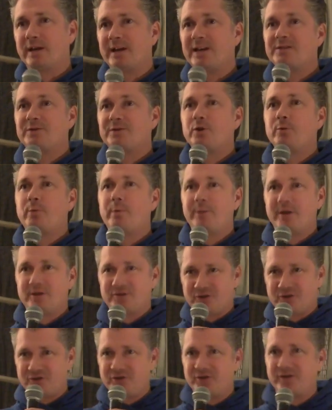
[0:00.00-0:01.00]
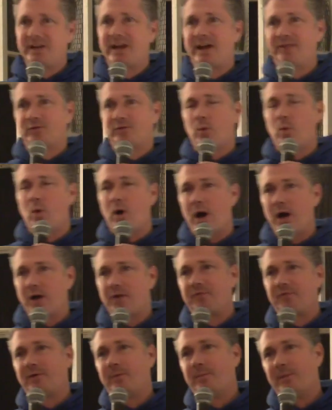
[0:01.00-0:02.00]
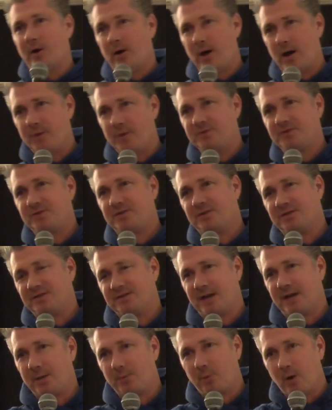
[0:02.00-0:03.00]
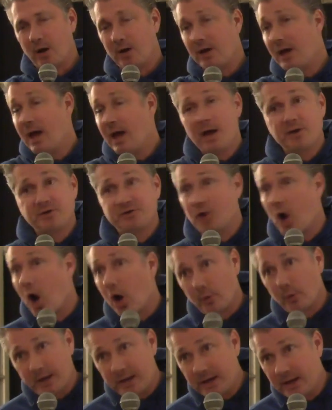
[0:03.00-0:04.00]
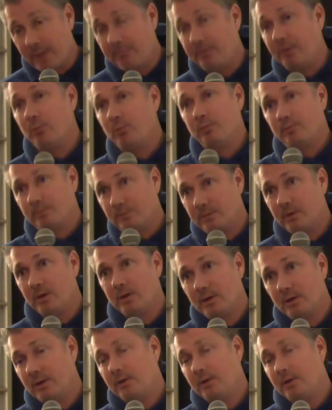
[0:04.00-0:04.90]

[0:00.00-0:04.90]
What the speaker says: So I guess human beings are still going to have to walk from their house to the sidewalk. Sorry, I mean...